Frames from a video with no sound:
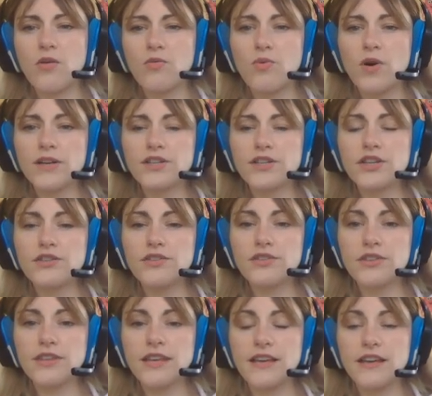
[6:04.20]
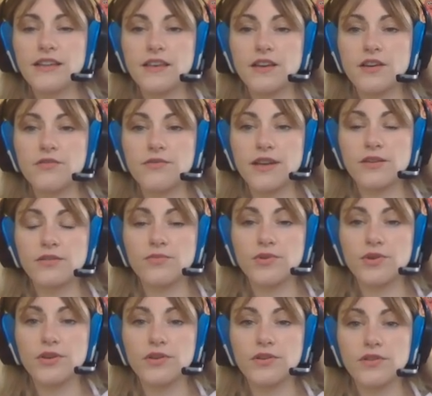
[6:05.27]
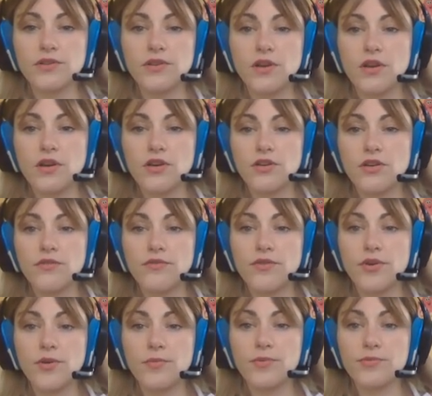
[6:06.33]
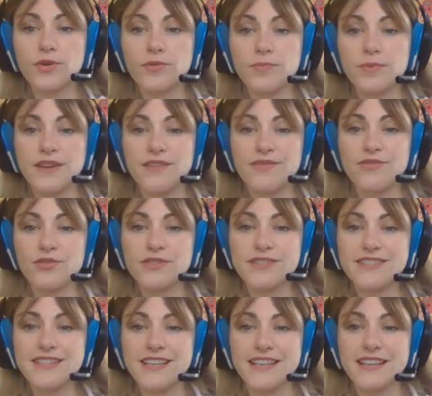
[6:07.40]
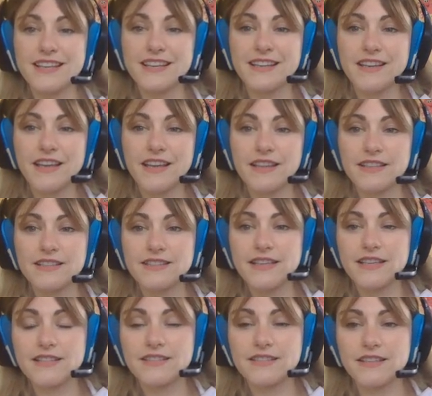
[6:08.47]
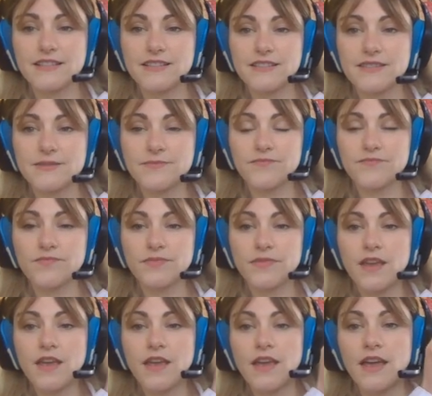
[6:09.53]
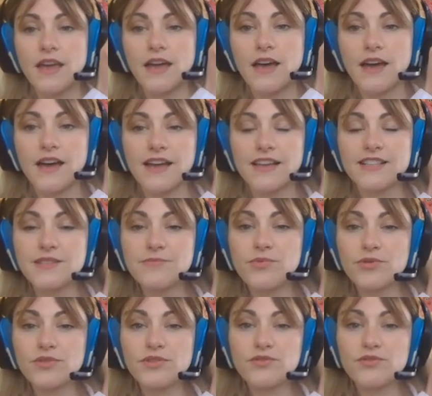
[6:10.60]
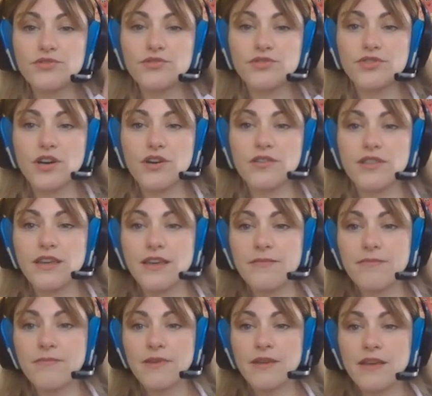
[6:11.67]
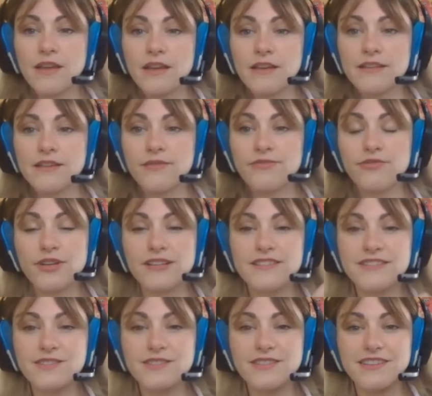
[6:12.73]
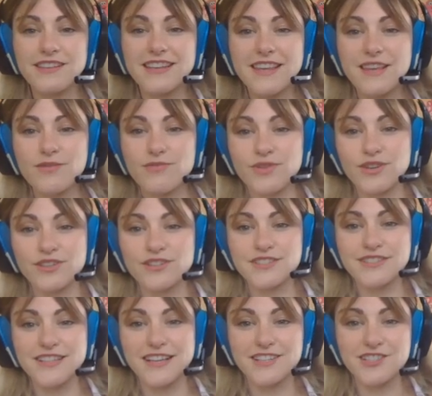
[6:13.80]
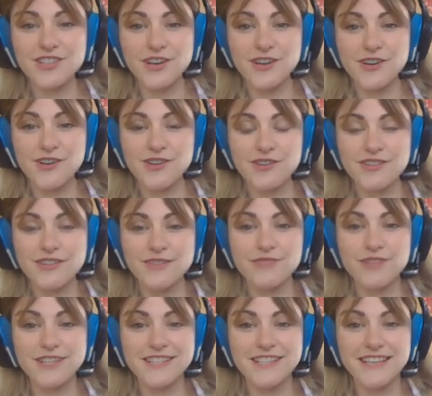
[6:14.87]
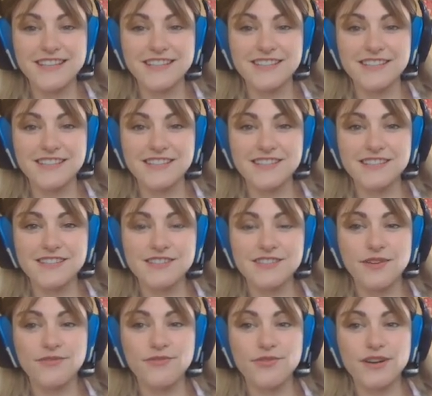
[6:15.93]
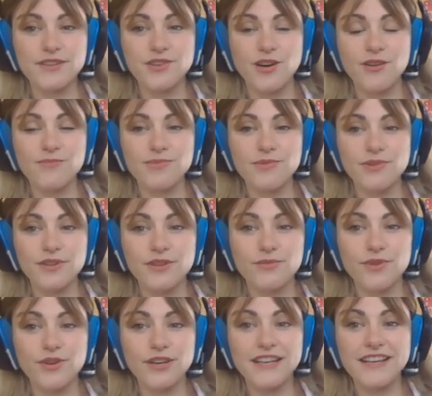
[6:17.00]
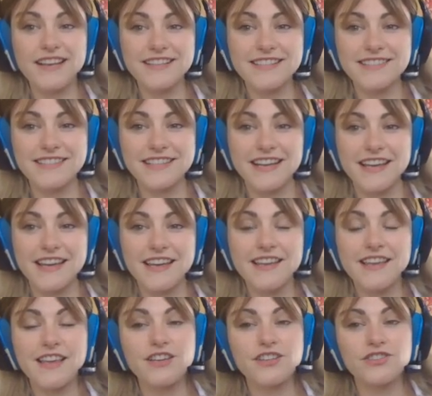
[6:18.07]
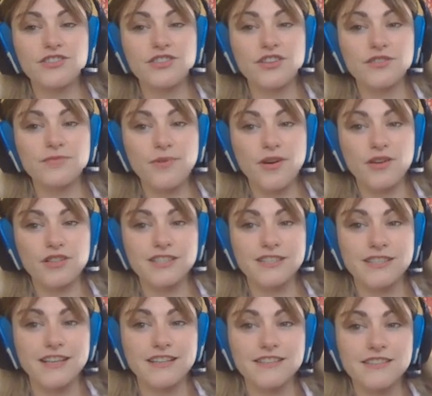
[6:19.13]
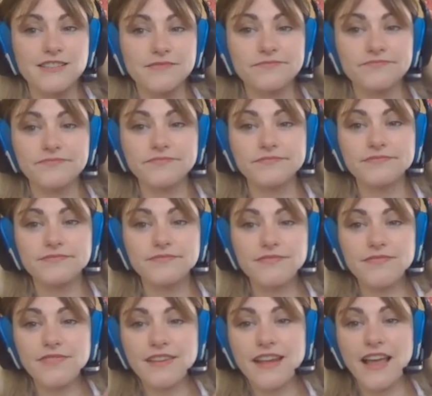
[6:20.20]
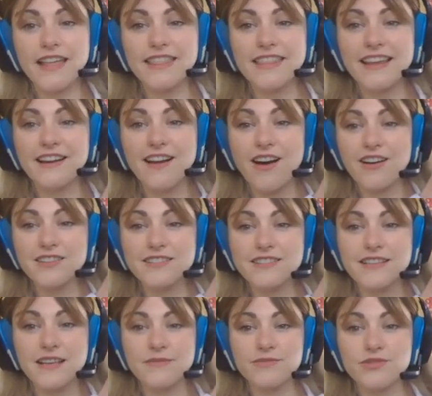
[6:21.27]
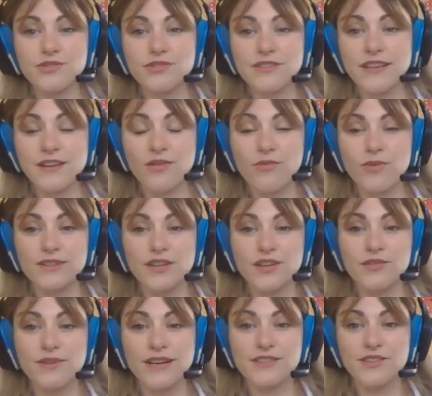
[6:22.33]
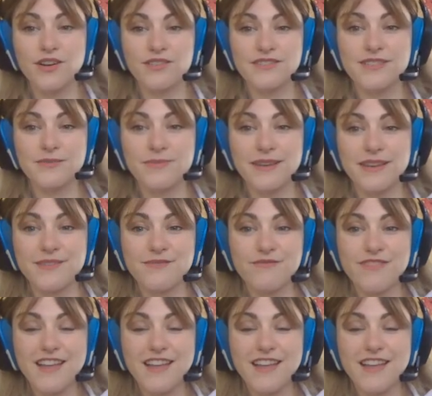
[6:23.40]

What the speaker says: What do you think the correct verb would be for see in the sentence? It's important to show them different keywords that show different tenses. So for example, the word yesterday shows past tense. And then ask them to think what the correct answer be.